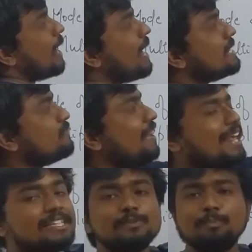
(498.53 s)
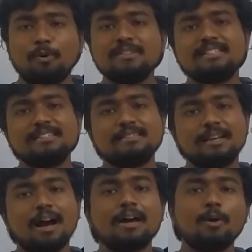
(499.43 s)
as well as mosses
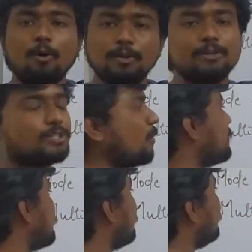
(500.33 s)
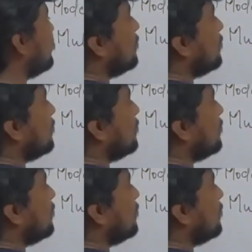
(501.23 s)
are autotrophs.